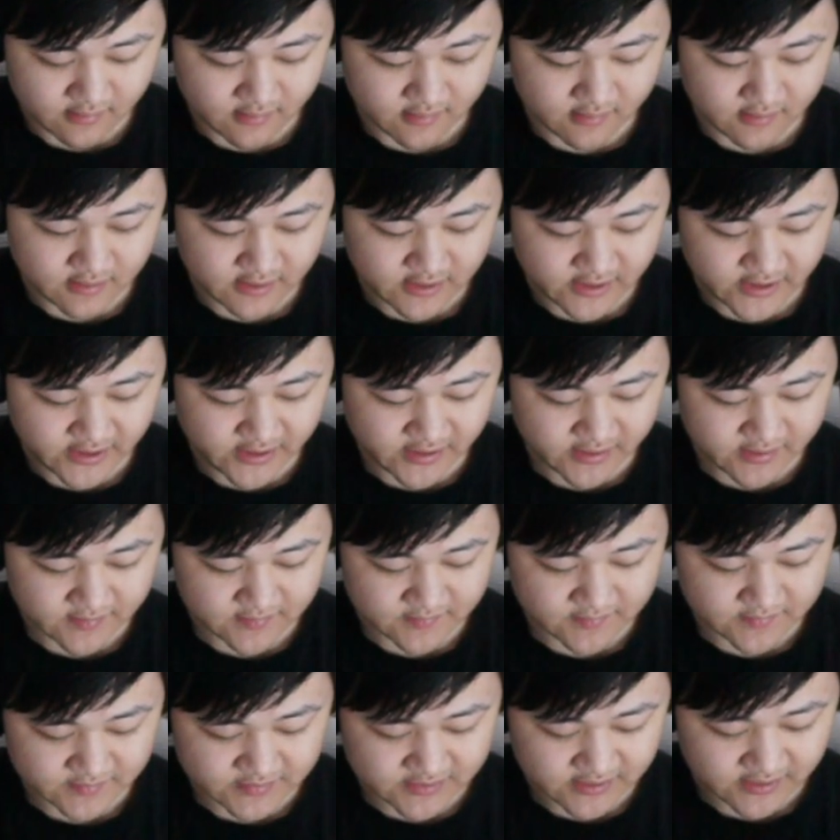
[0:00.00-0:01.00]
Alright,
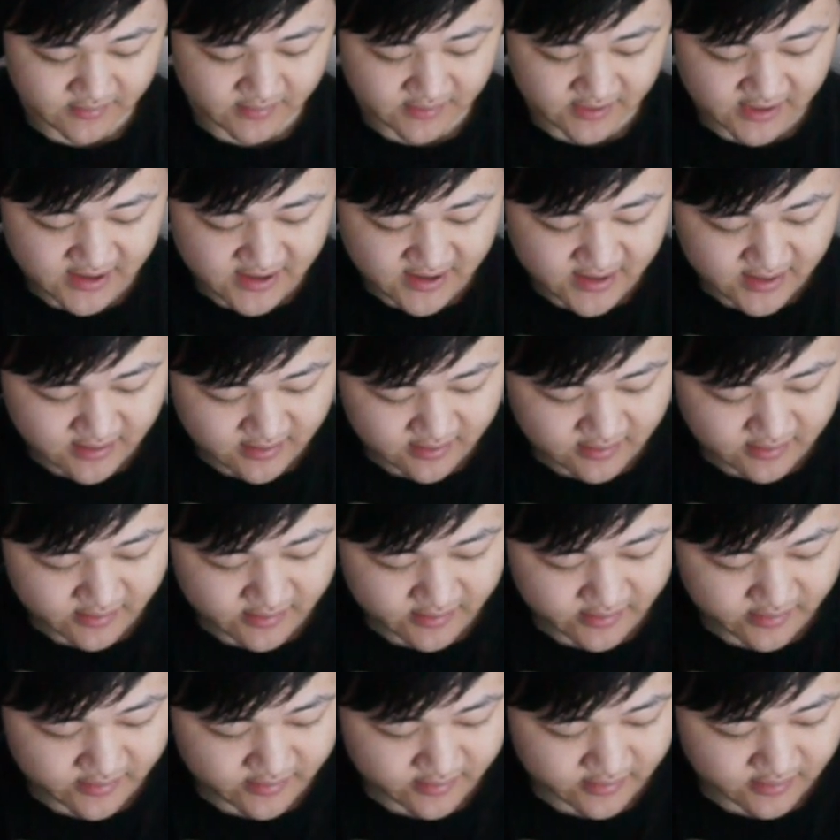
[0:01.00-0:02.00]
start with
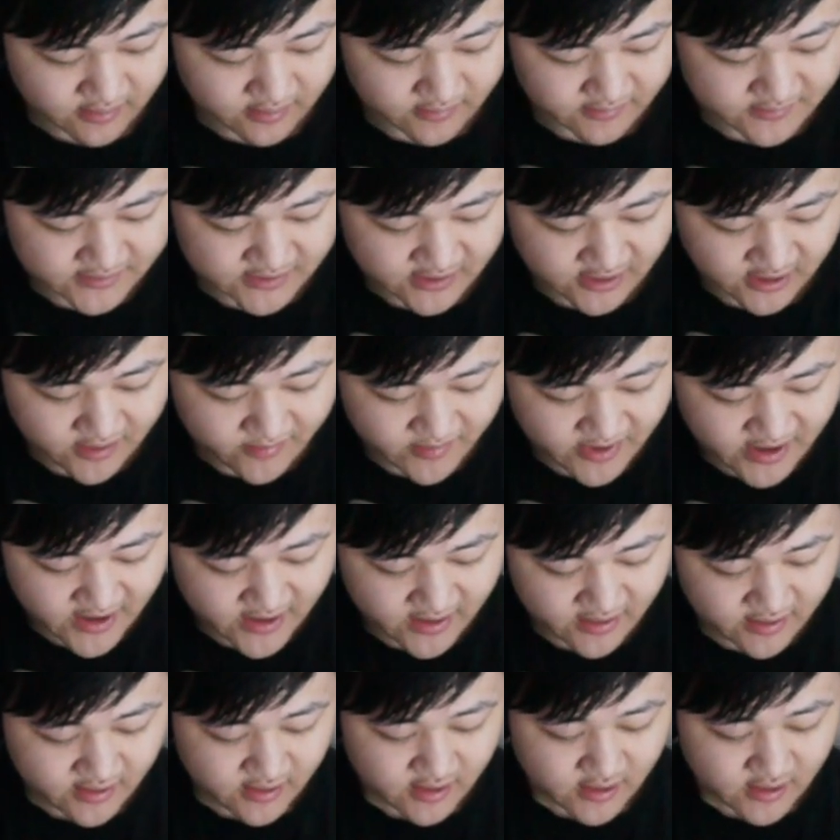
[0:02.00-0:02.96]
that. Close combat.